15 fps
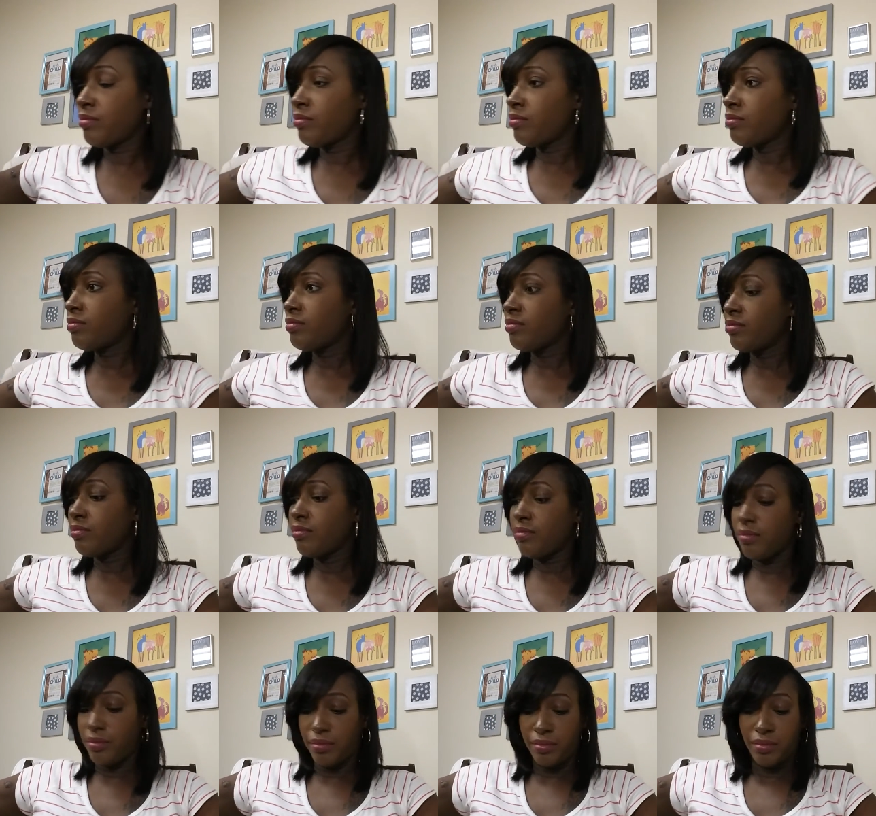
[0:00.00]

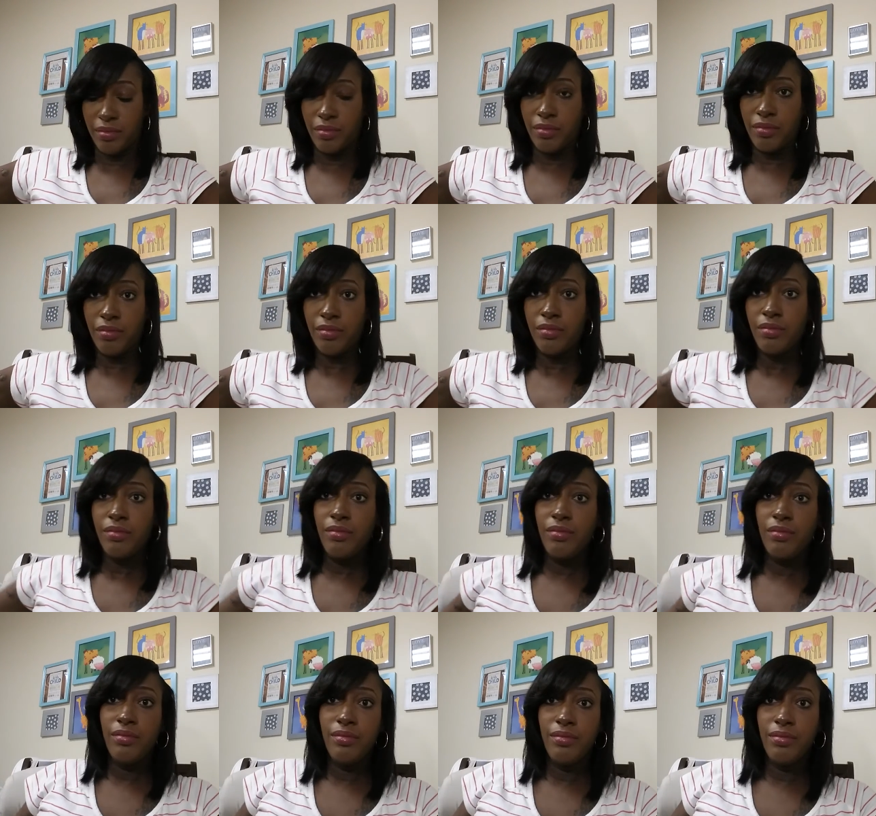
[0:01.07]

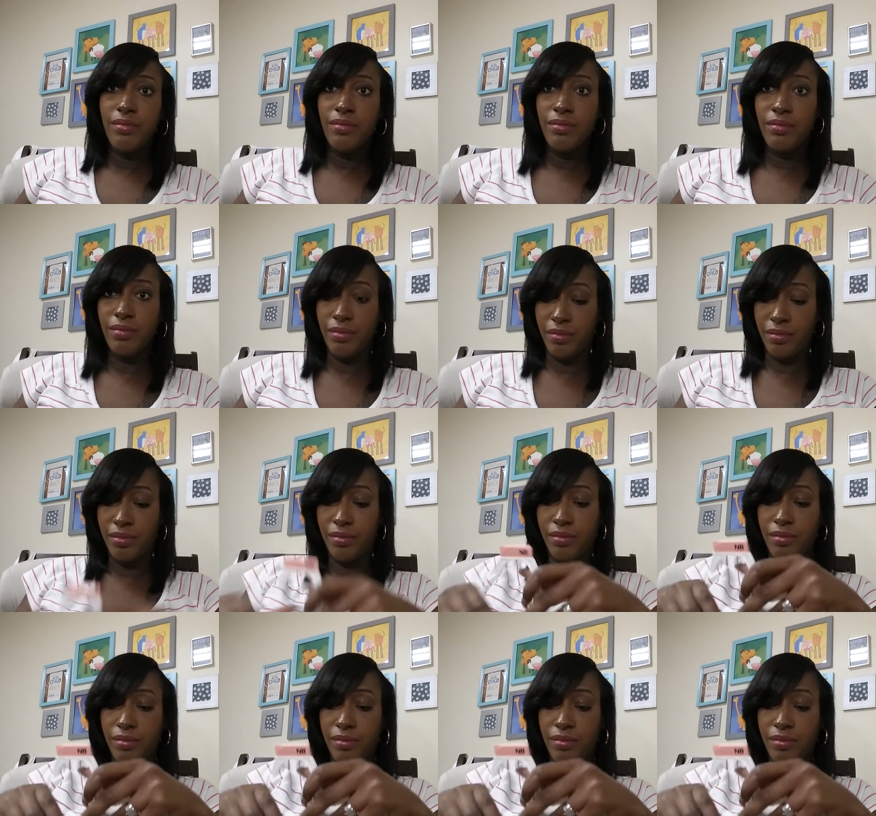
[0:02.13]
(silence)